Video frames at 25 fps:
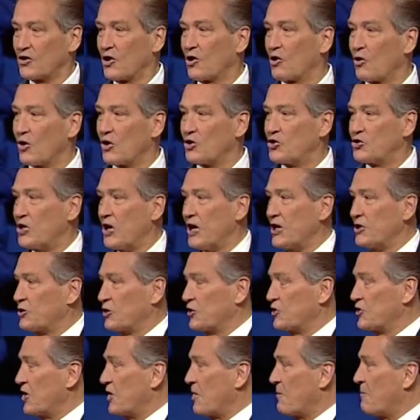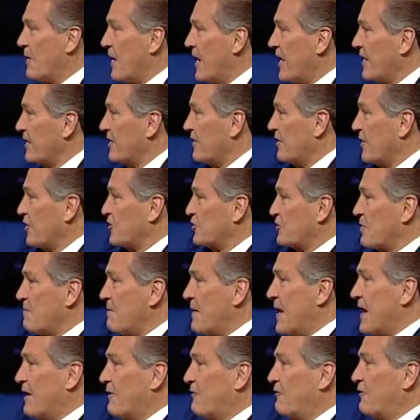the Lord Jesus. In a body, there is a
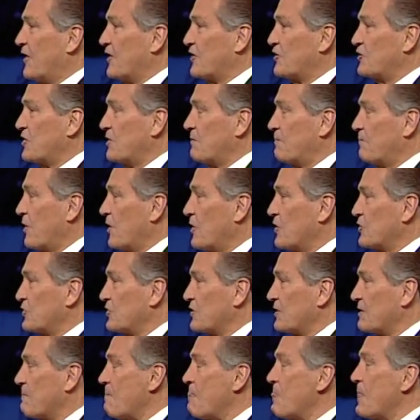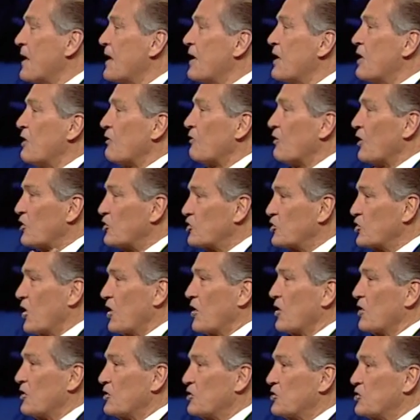manifested person. The
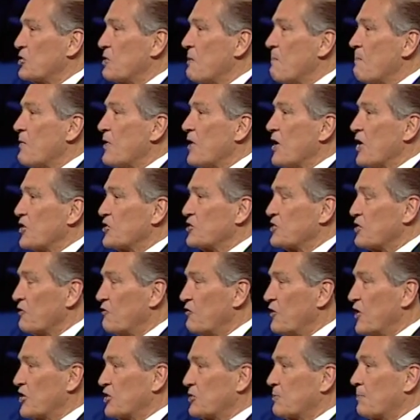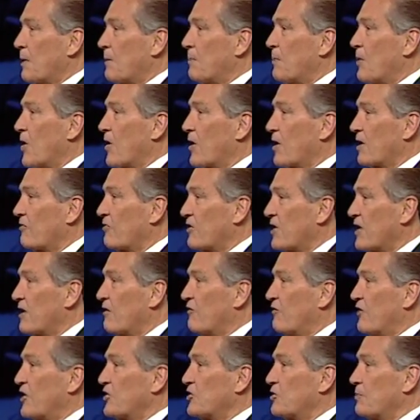church is the visible part of the
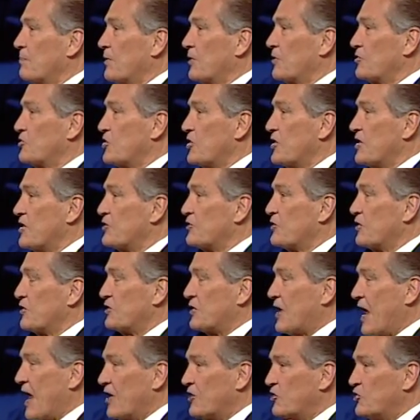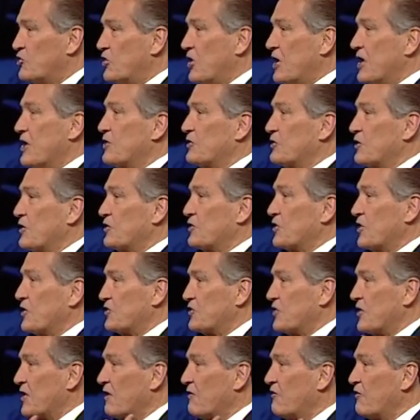invisible Jesus, and Jesus
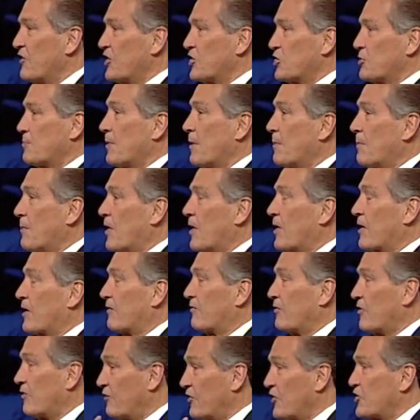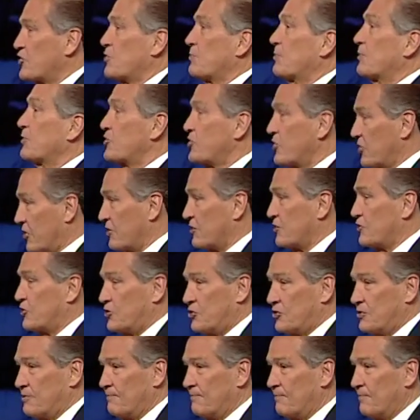is the invisible part of the visible
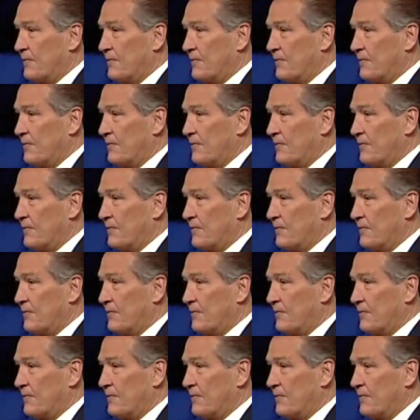church.